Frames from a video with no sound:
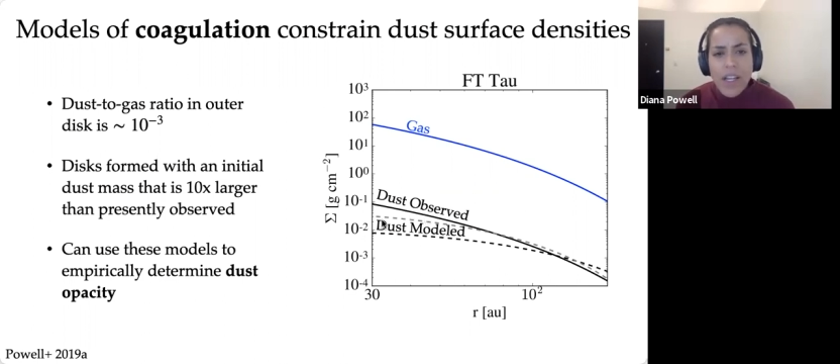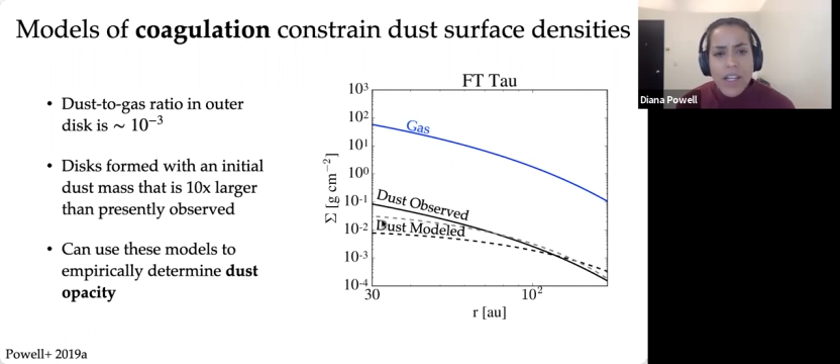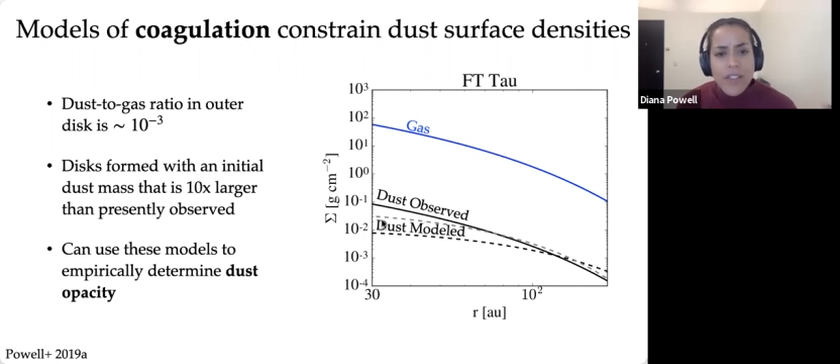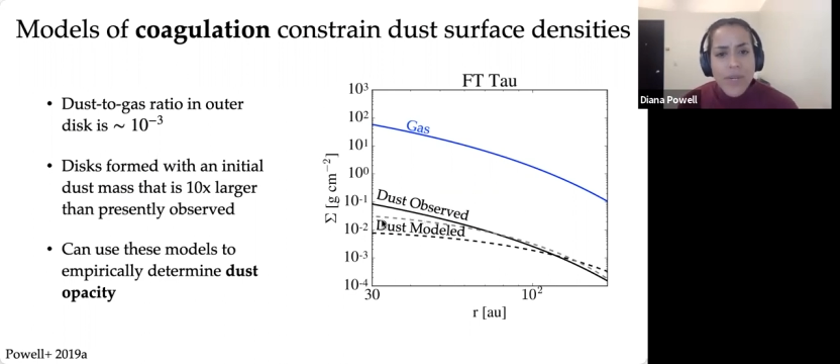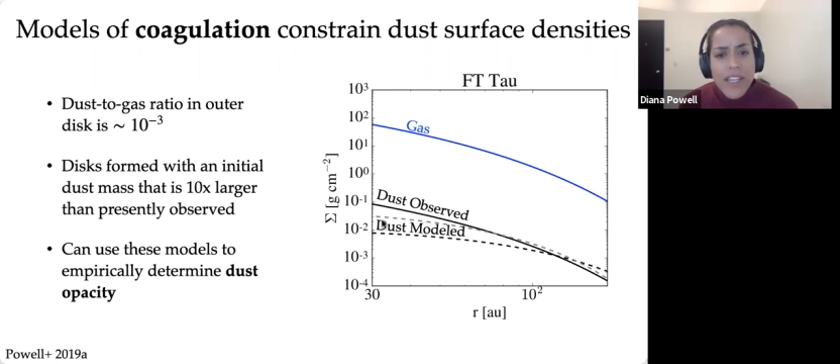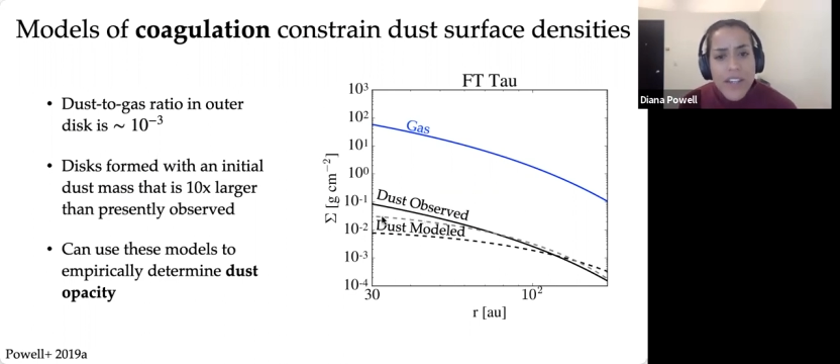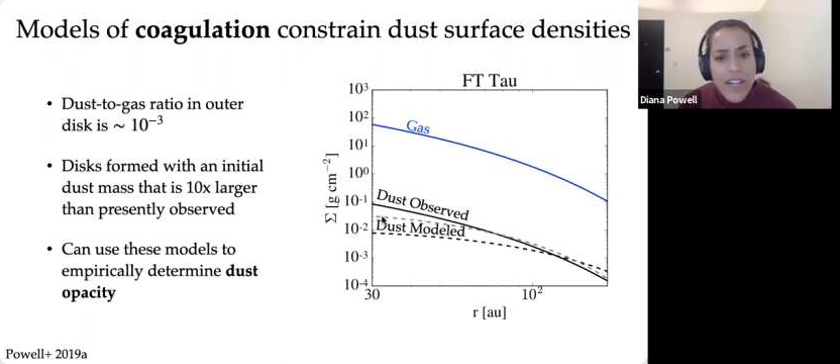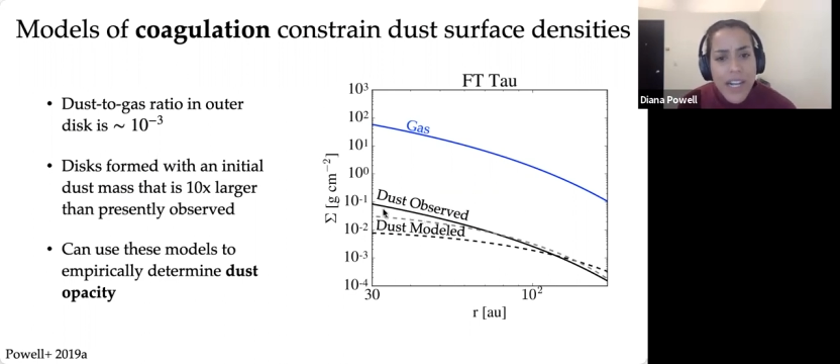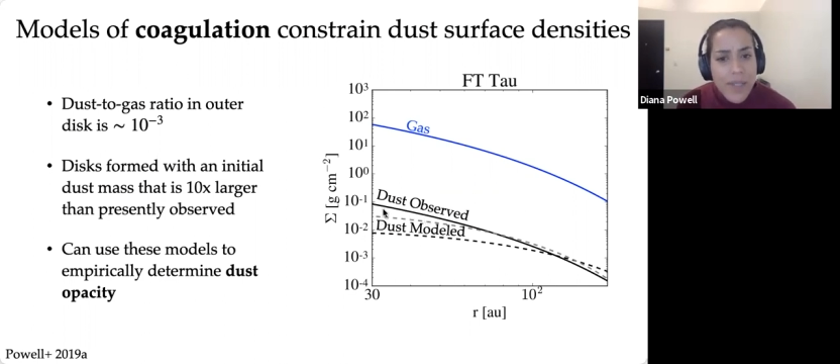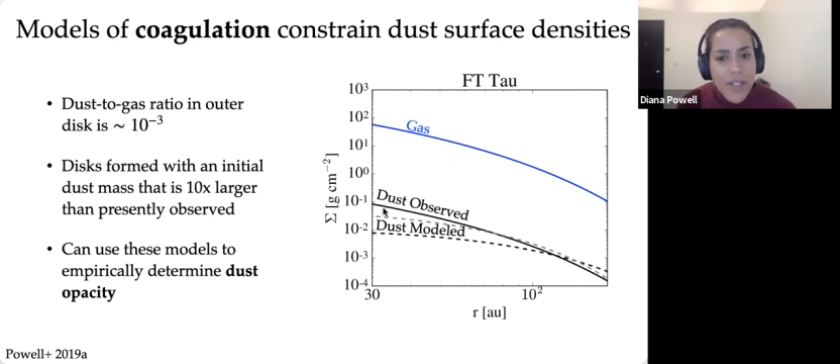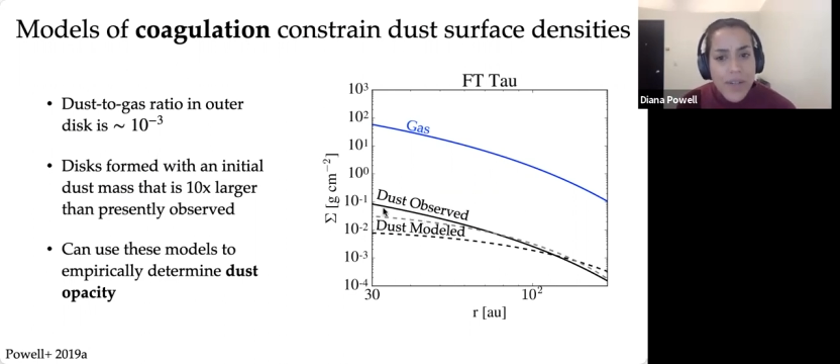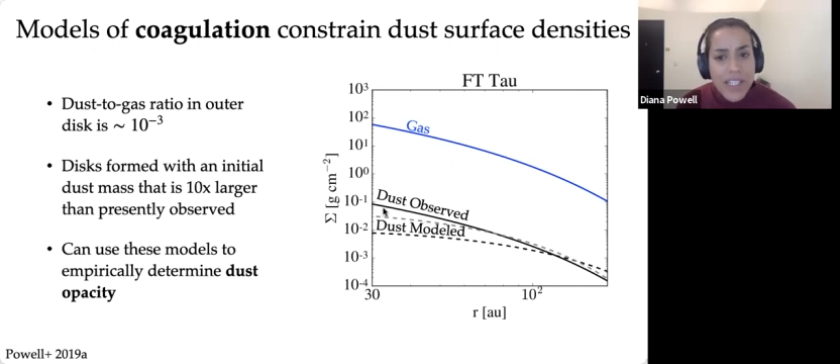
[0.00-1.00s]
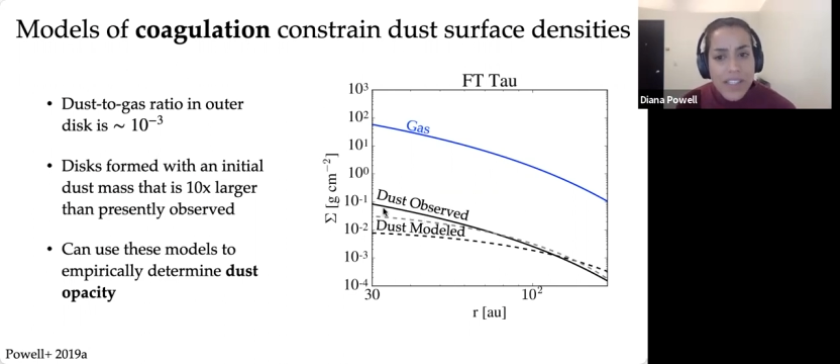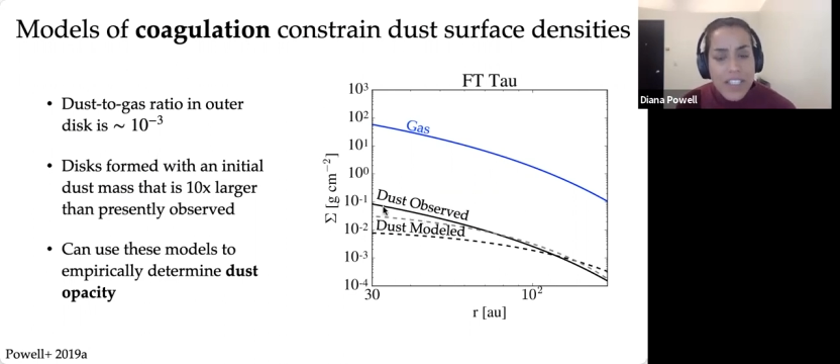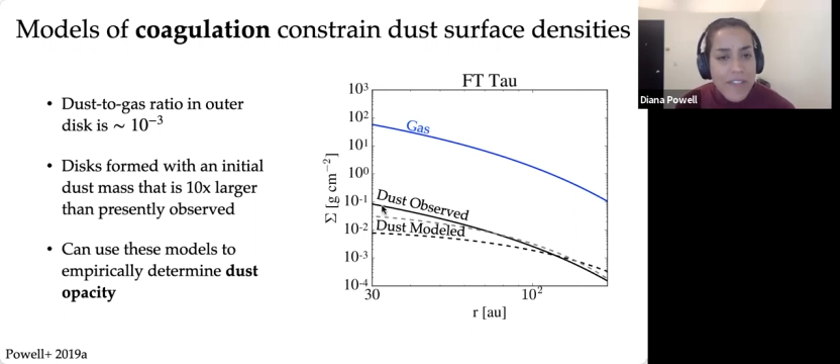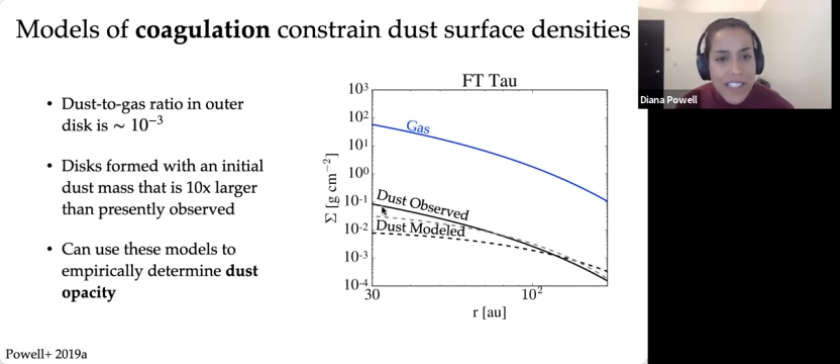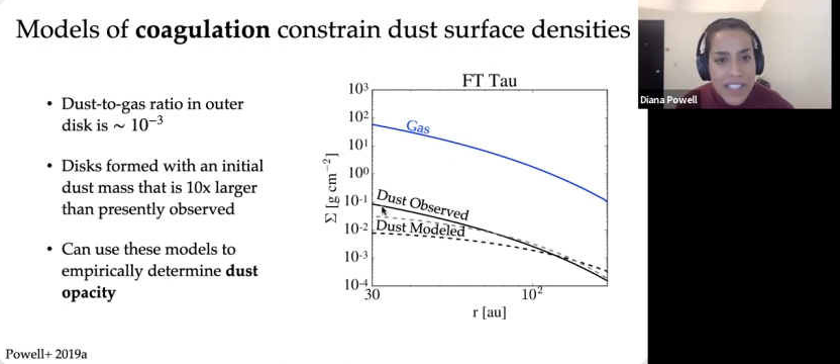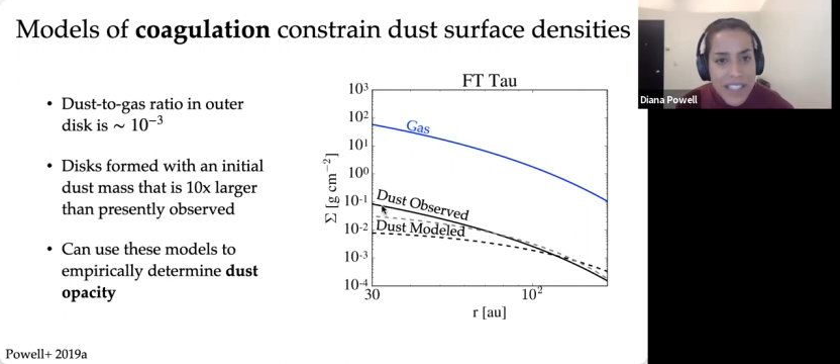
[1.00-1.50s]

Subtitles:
So here I'm showing the surface